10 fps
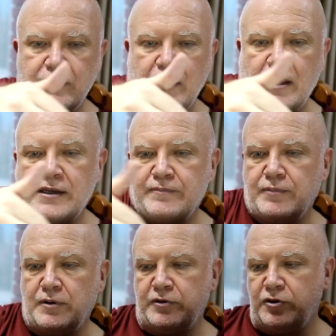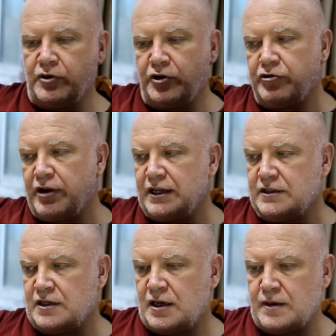and you can
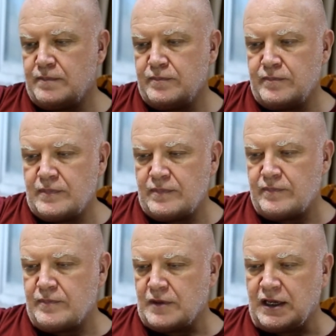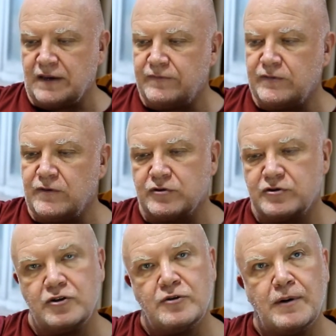create like if you've got
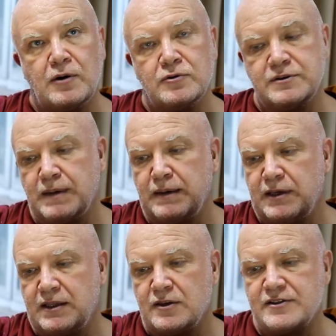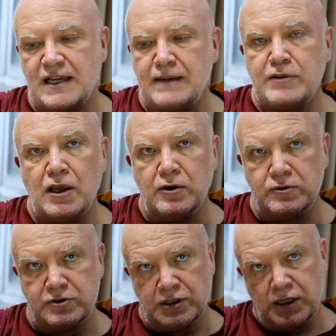two bowls maybe in the same
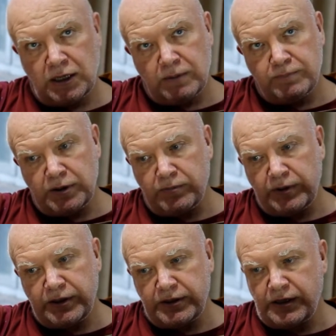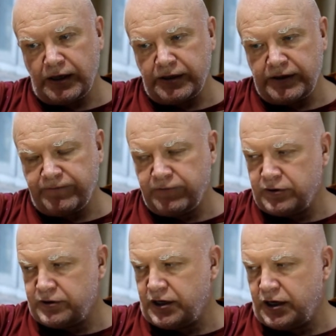note but with a different